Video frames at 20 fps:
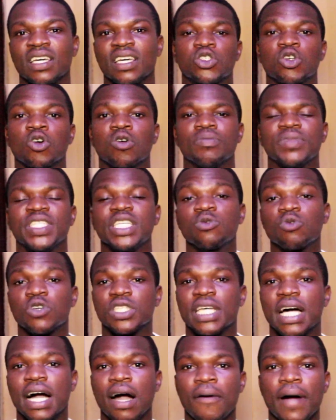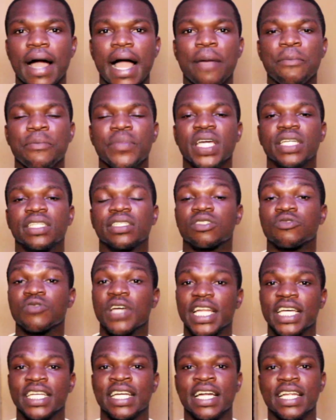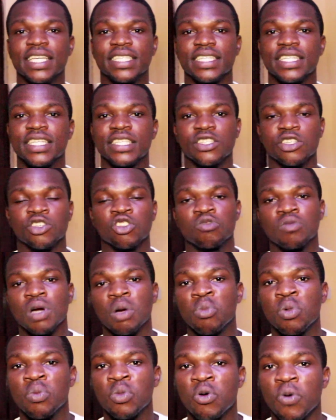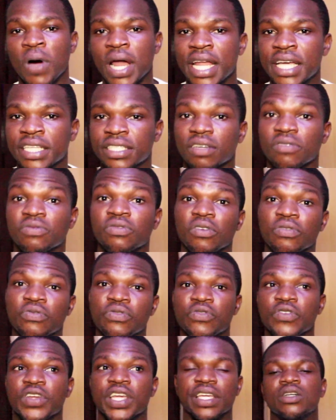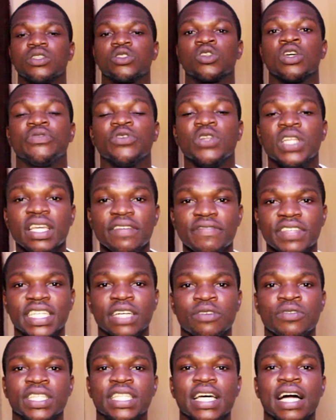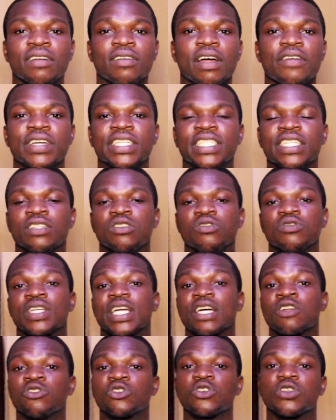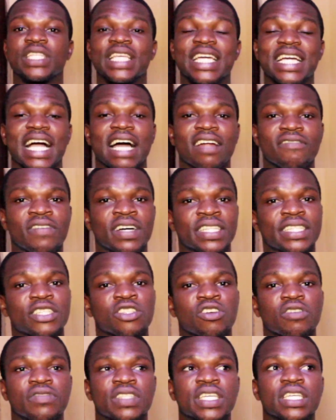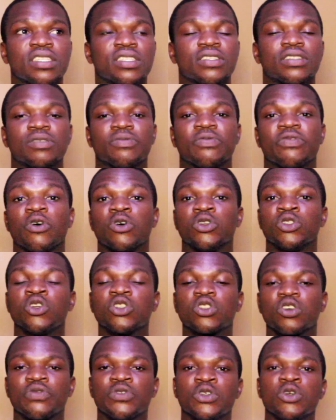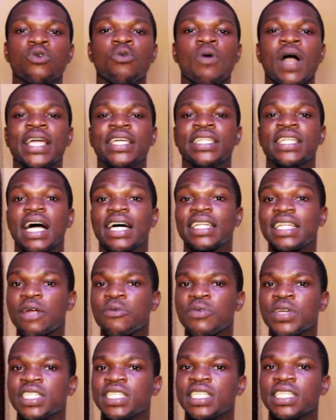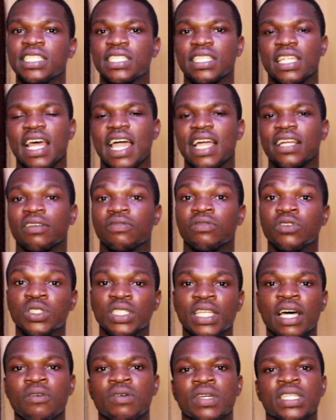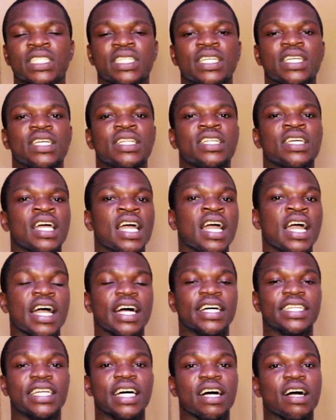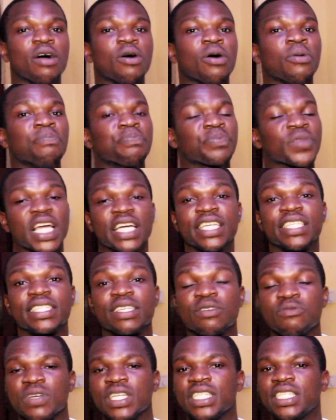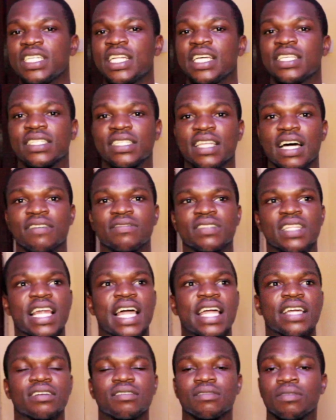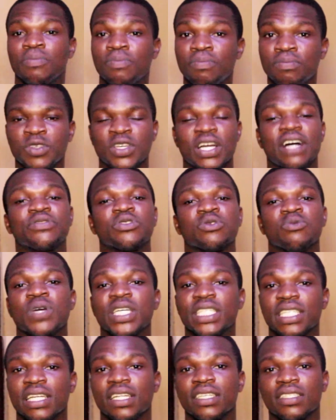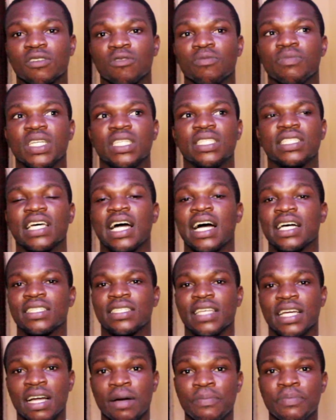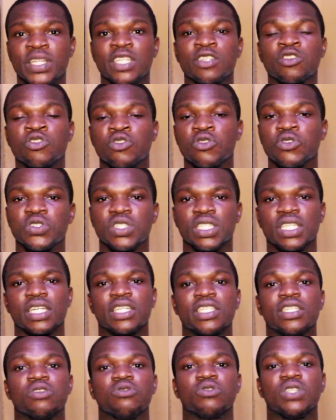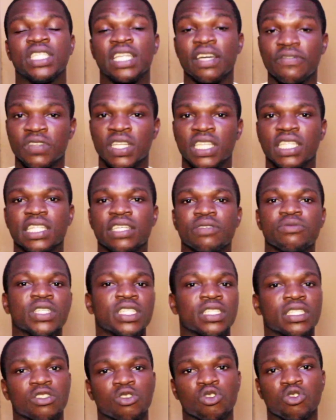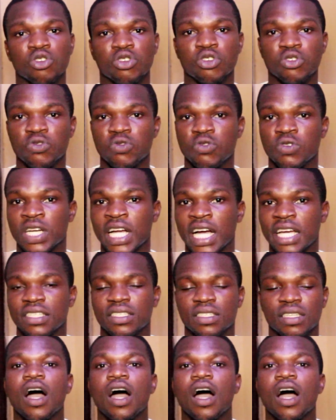So this was how I made 300 Ghana cedis into my MoMo wallet for free. So if you live in the Greater Accra region, you can also take advantage of this. For those of you who are in other regions like the Volta region, the Eastern region and stuff, like, you have to wait a little bit. As the company grows, they will definitely reach to you guys.